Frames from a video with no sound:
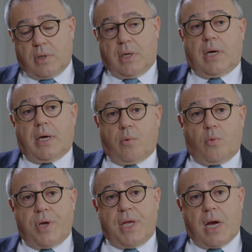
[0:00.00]
uh,
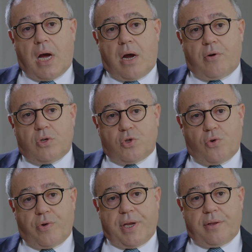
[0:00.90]
we are
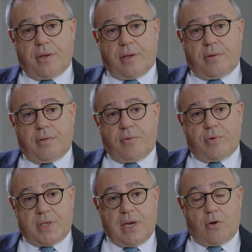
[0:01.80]
ensuring uh, the
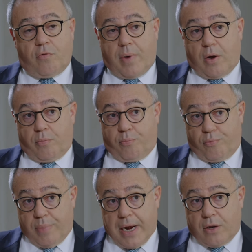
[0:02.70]
resilience of our
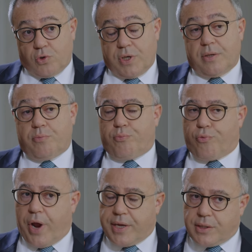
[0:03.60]
balance sheet,
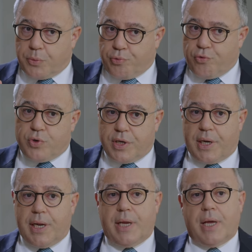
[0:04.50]
pricing
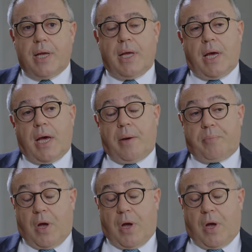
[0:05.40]
prudently, um,